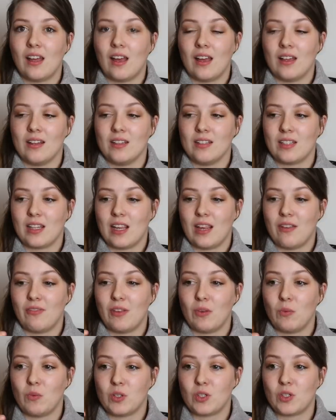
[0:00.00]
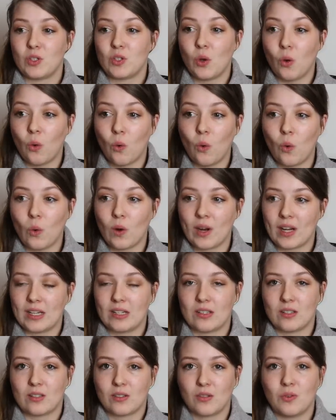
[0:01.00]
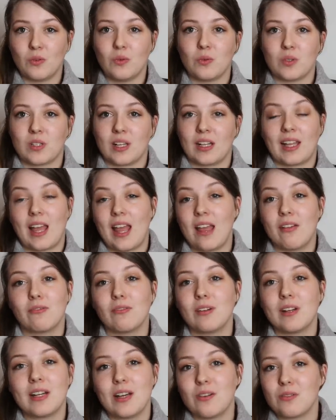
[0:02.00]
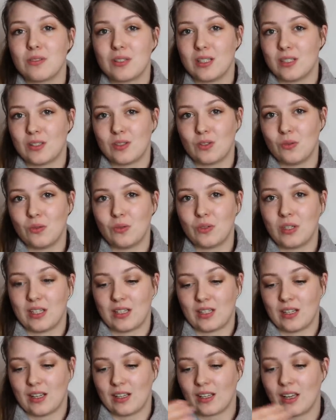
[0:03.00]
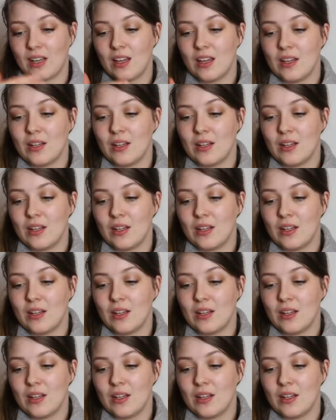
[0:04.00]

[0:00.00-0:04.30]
And if it was taught in schools, like, everyone else is taught this, like,